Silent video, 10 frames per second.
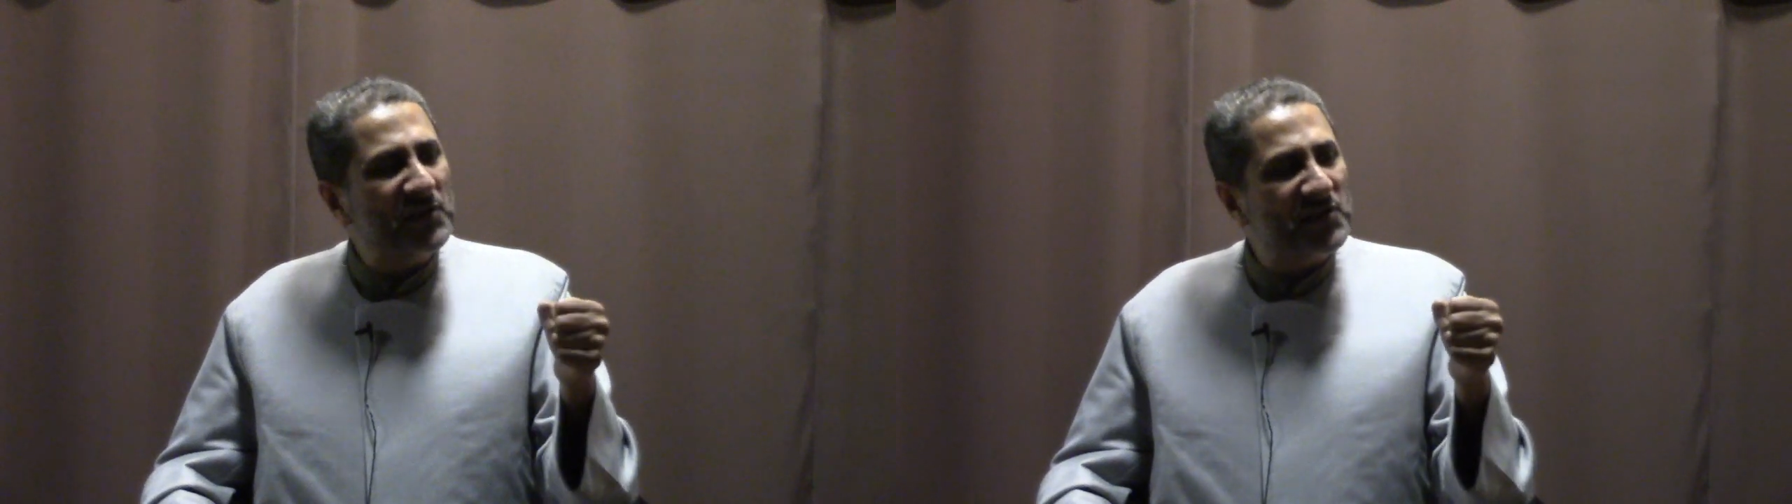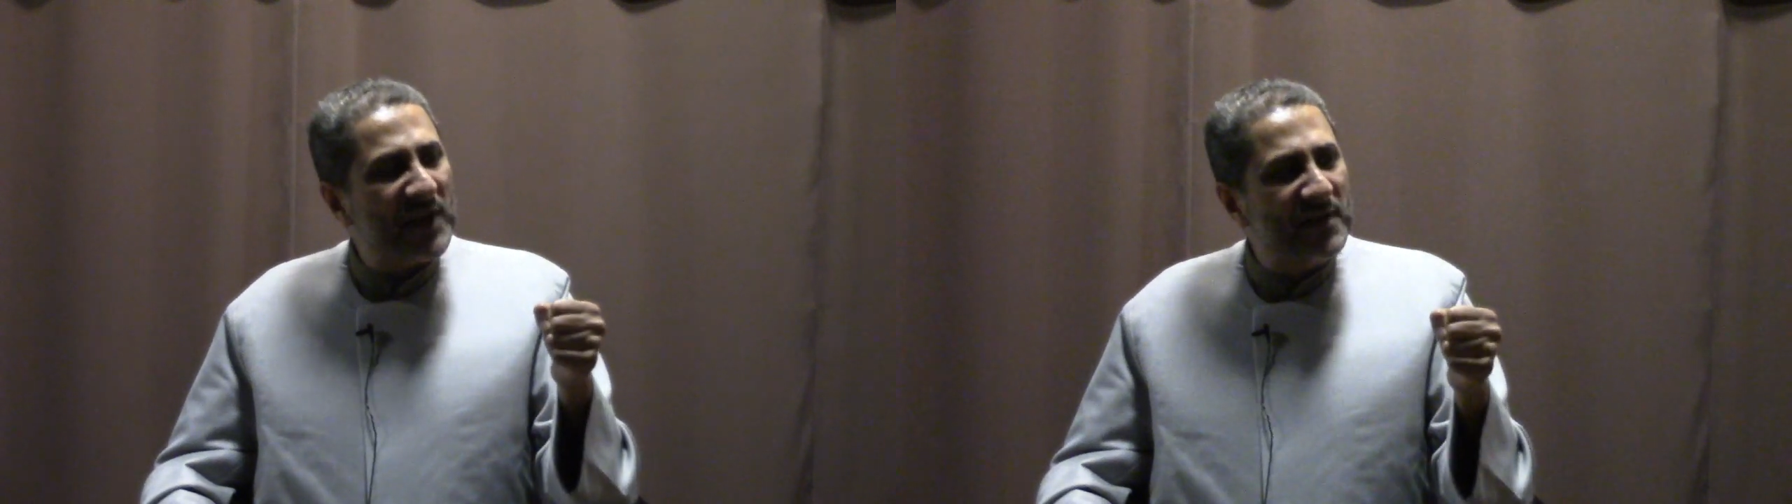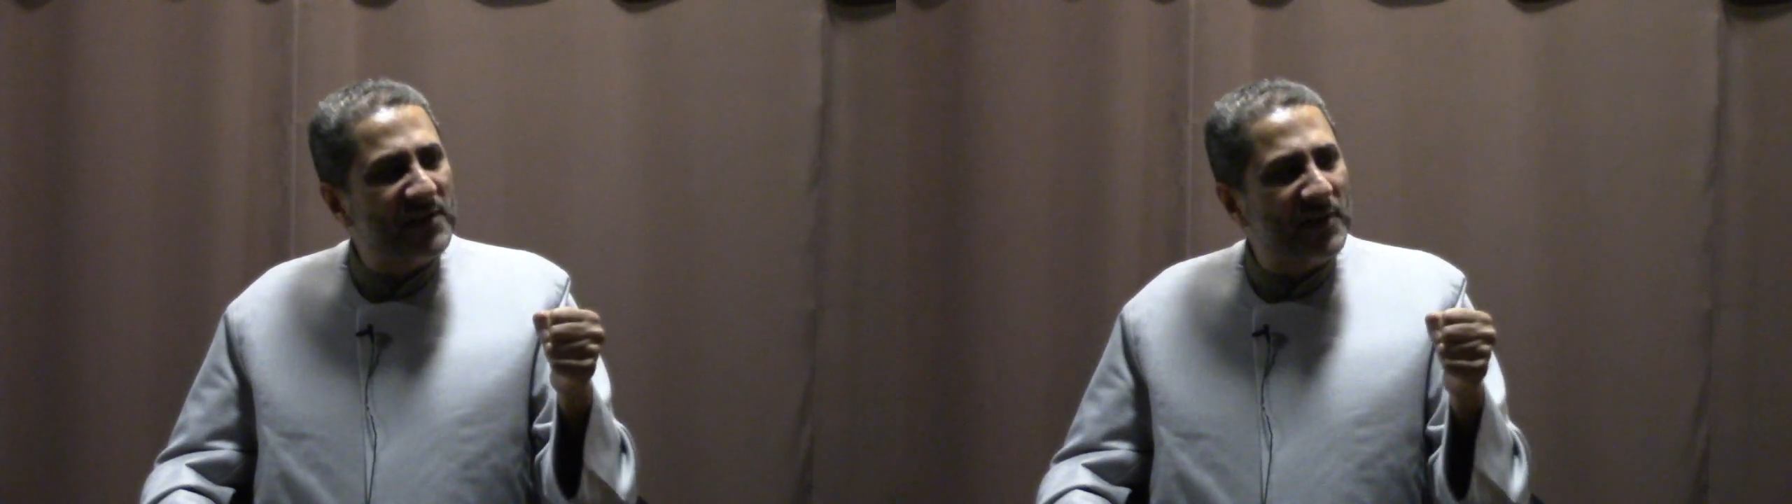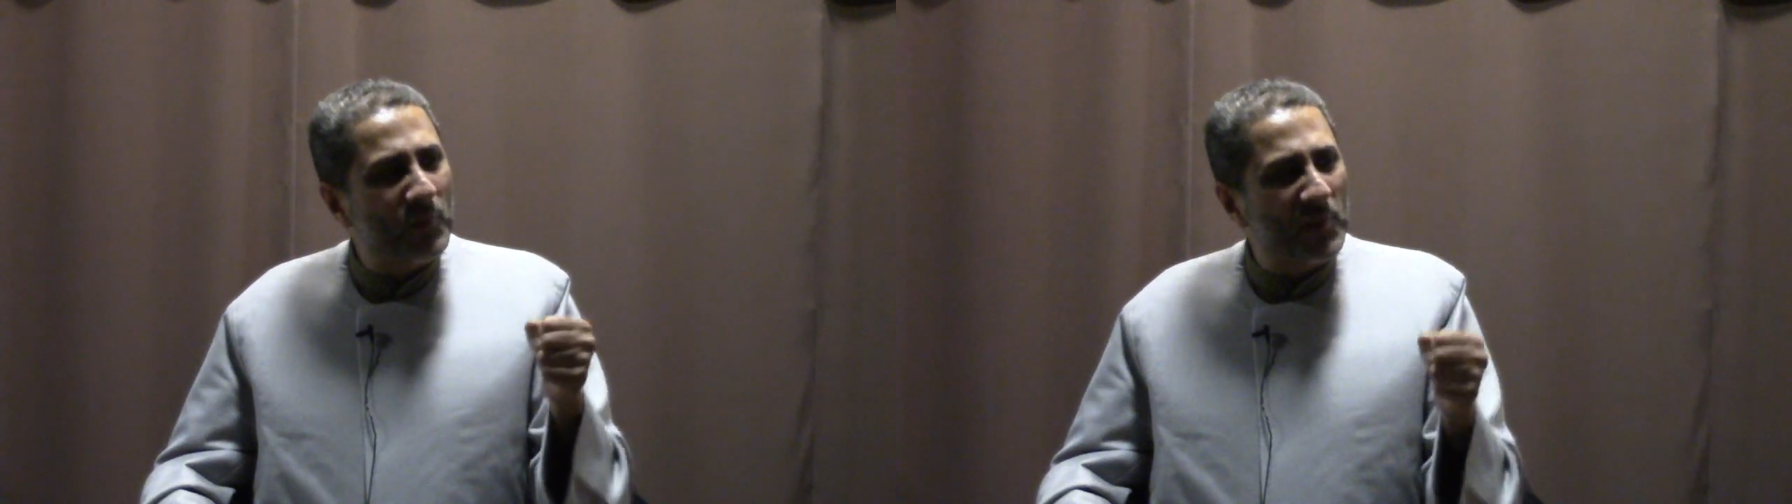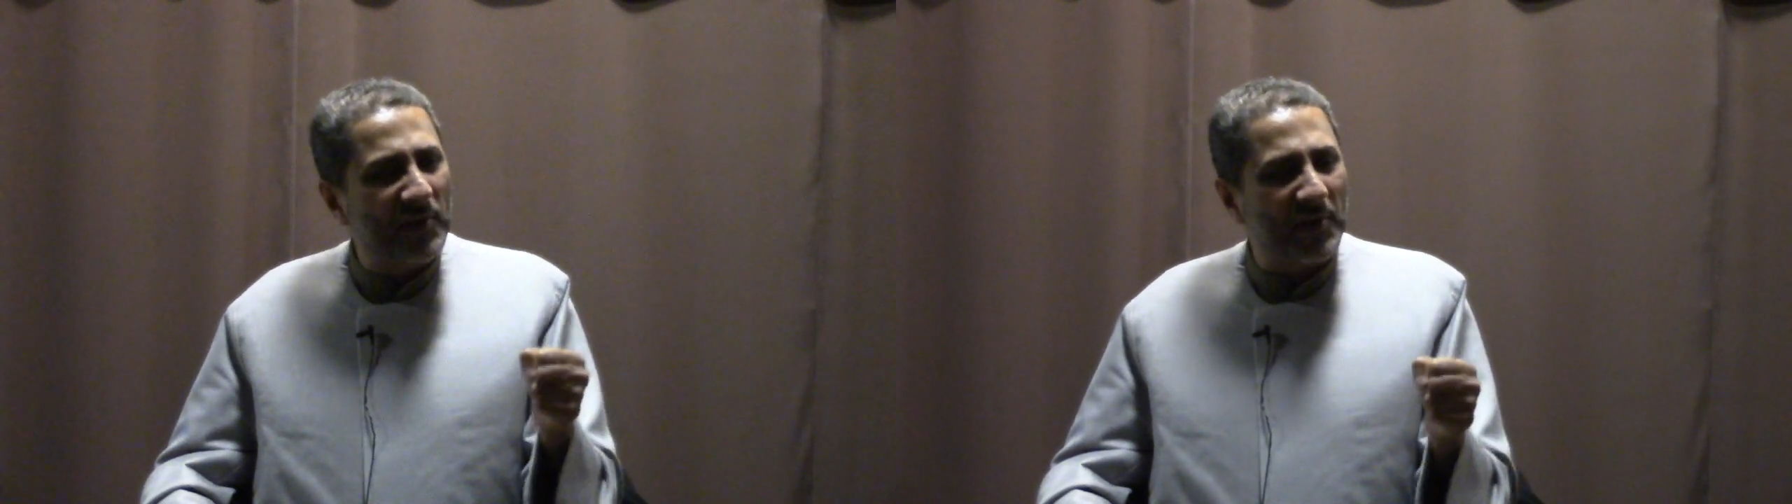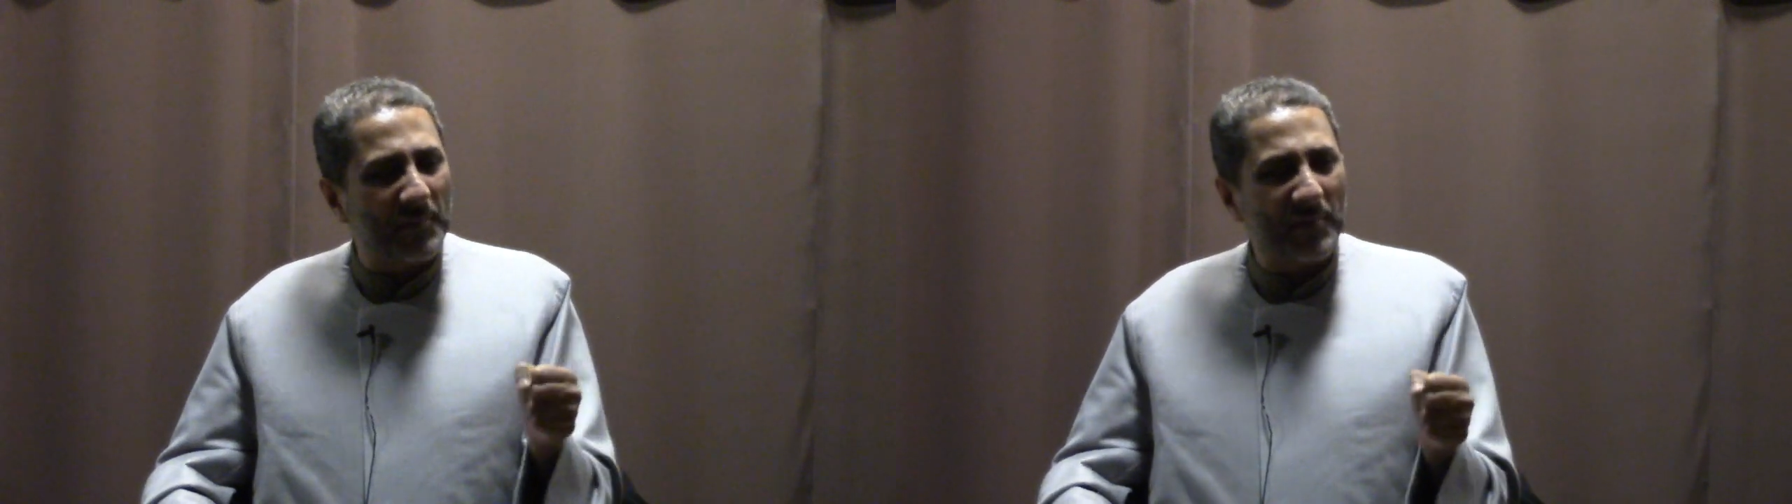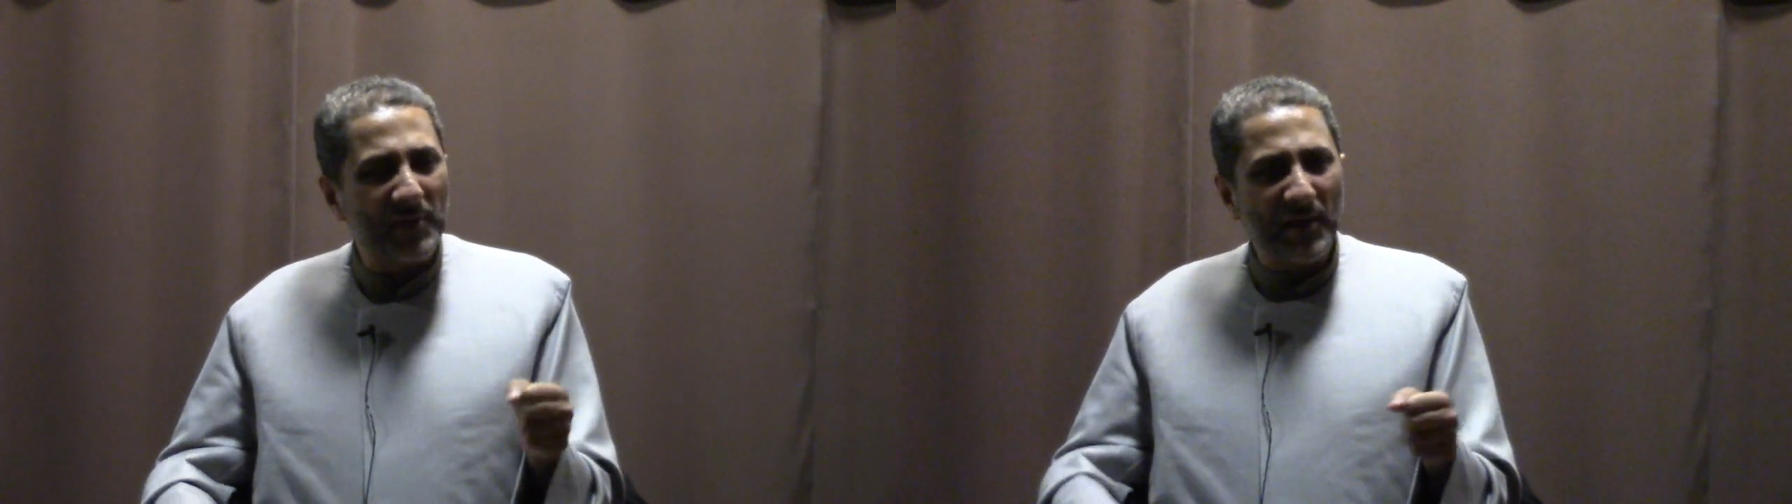standard with him.